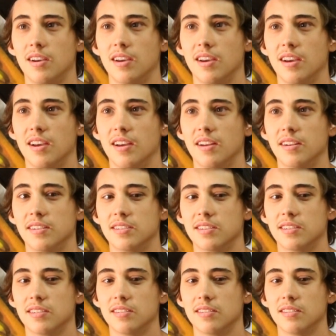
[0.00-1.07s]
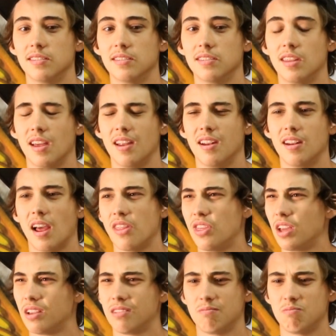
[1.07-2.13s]
And then I
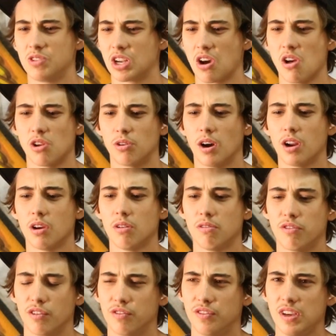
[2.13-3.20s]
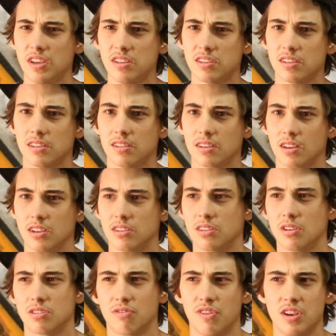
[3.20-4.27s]
think to Colorado for feasts, because
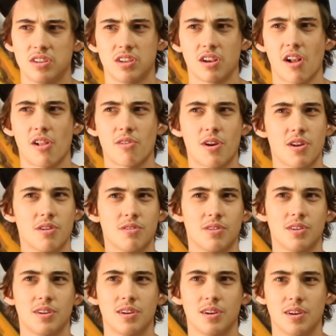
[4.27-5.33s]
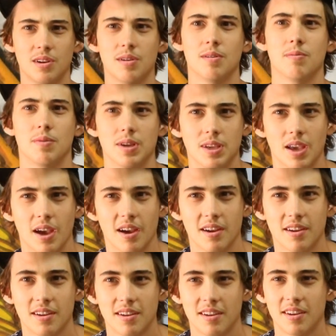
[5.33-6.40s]
there's feasts in Colorado. But yeah,
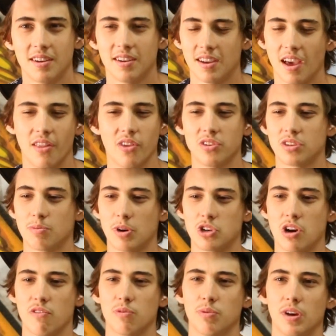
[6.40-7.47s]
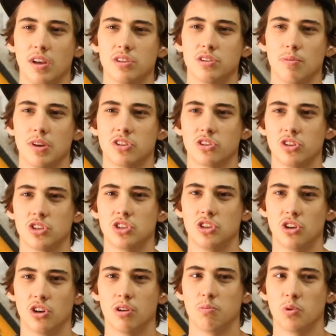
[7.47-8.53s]
those are my travel plans. So basically just
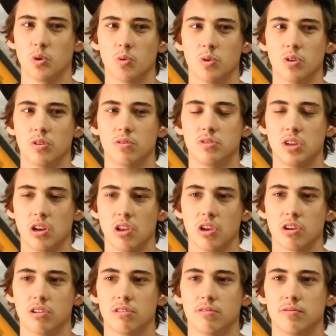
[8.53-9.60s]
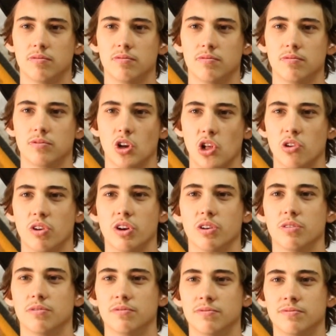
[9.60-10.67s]
Europe, Woodward, San Diego,
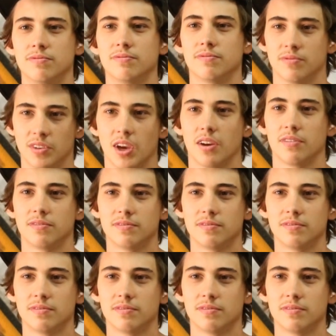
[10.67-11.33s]
Colorado. Yeah.